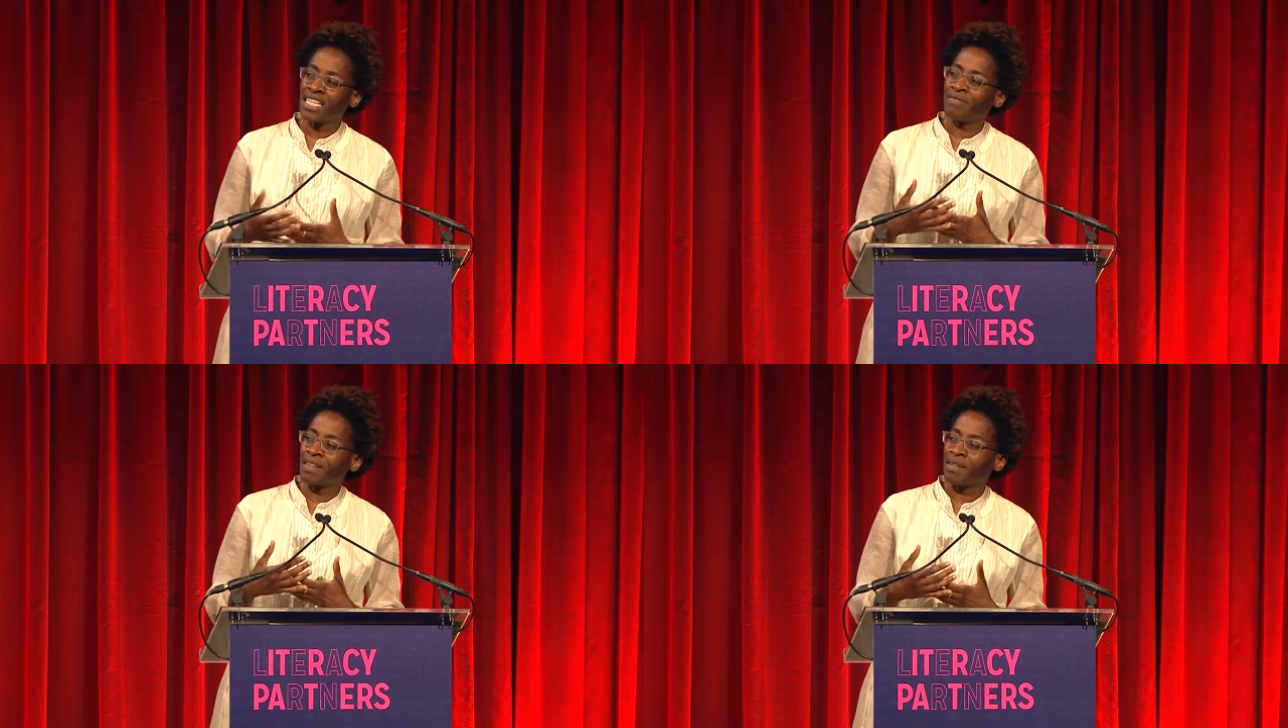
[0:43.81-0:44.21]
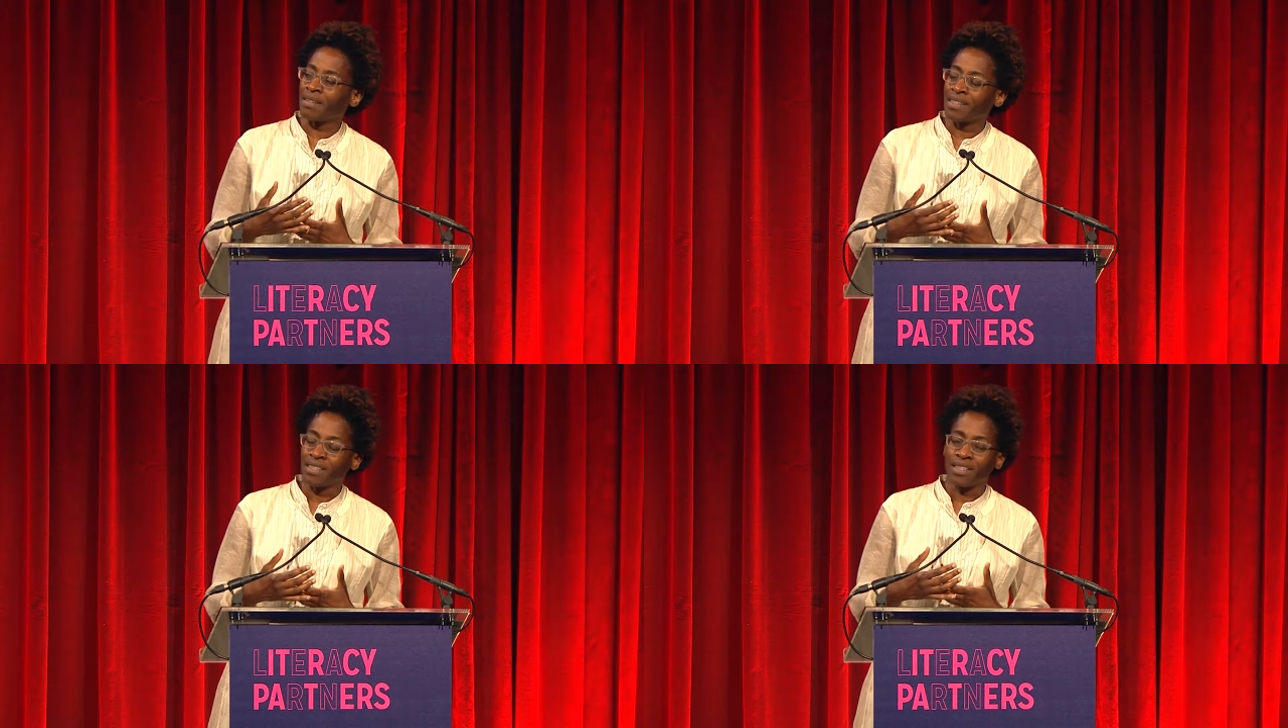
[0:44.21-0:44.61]
even
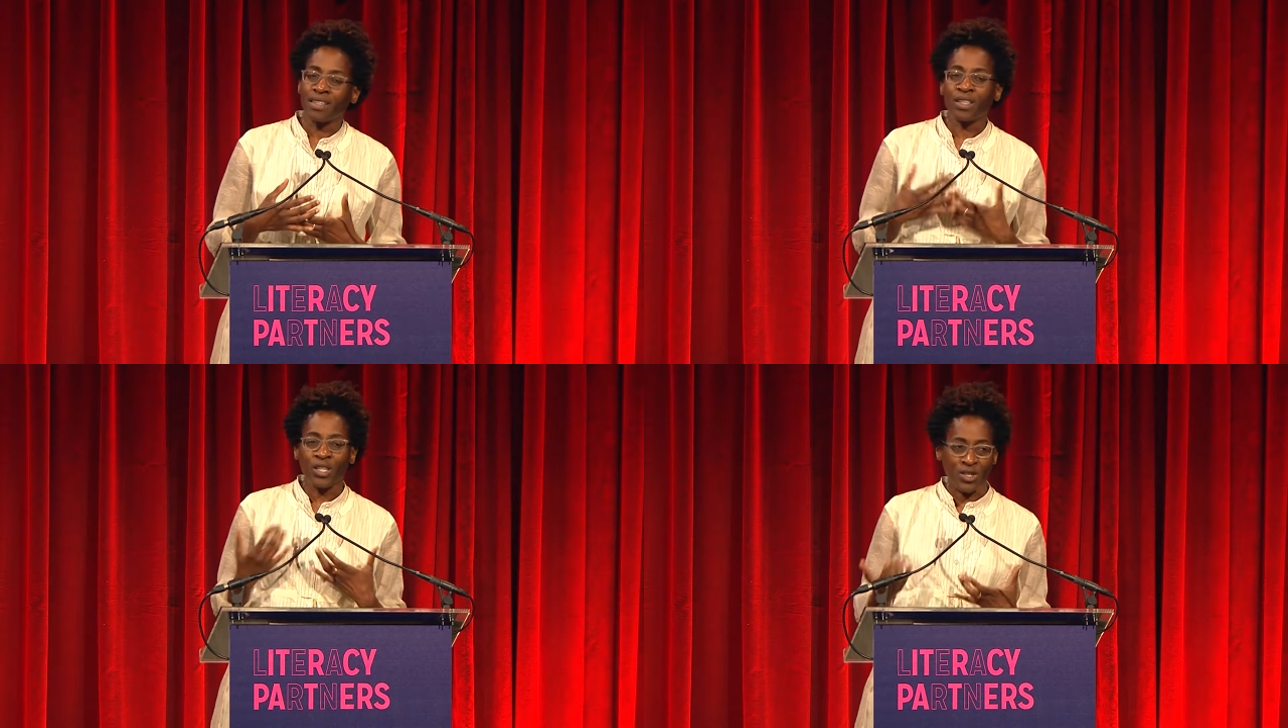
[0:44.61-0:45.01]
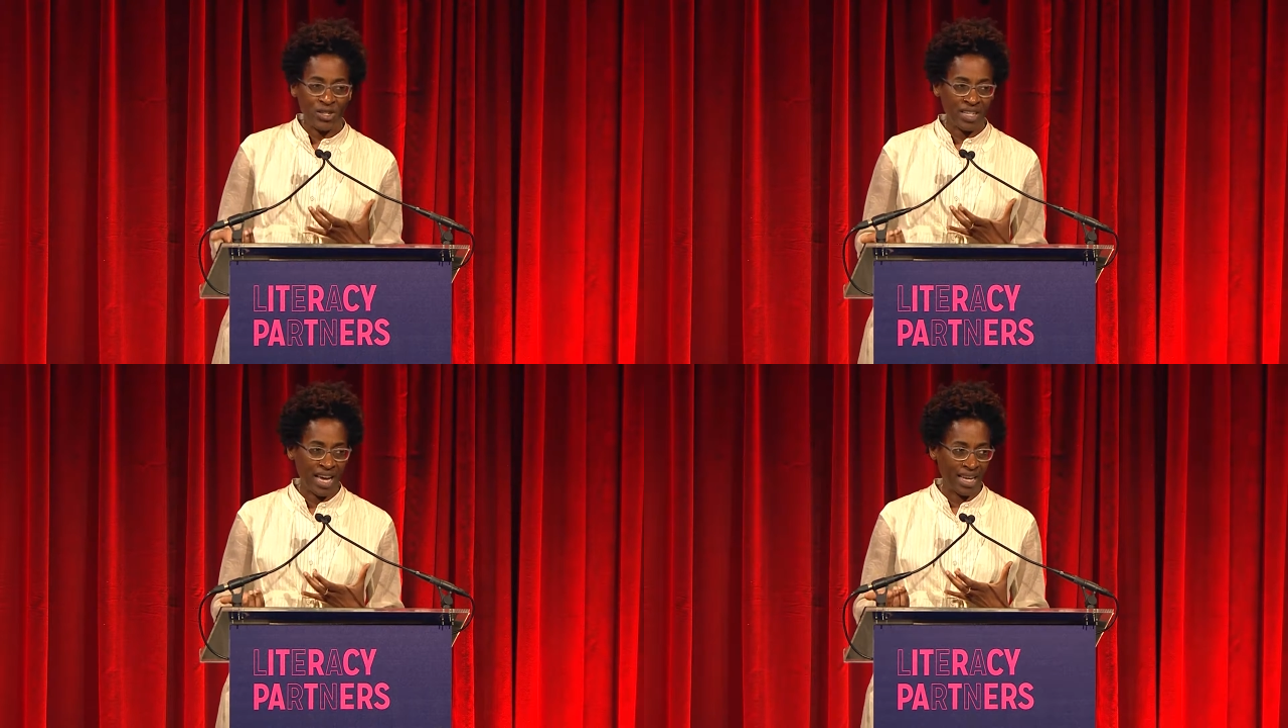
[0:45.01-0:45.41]

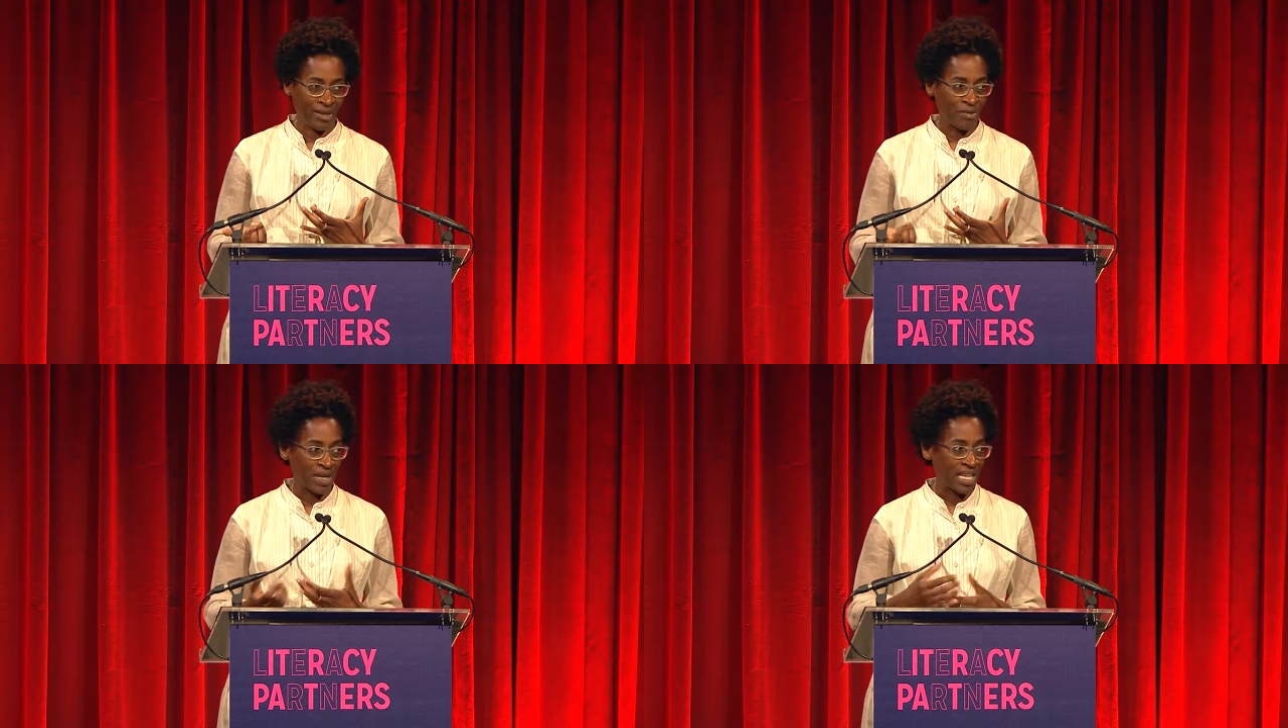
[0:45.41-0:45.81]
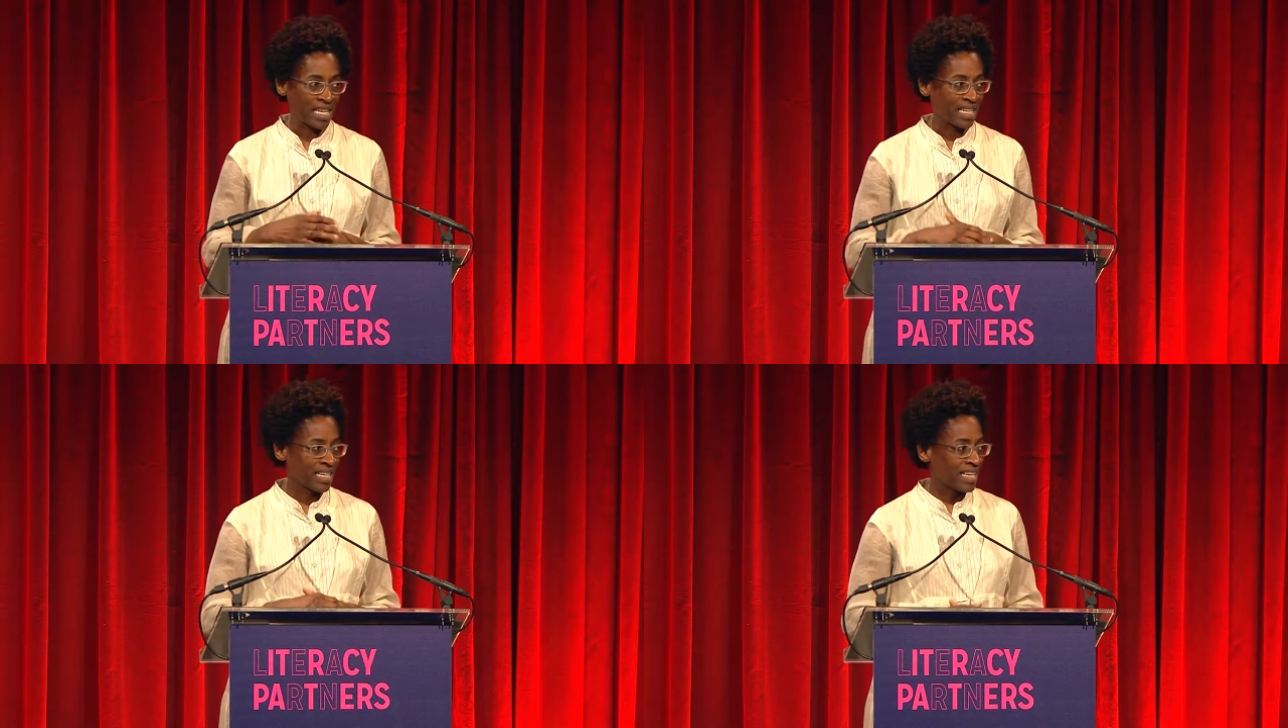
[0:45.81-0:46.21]
learn how to read.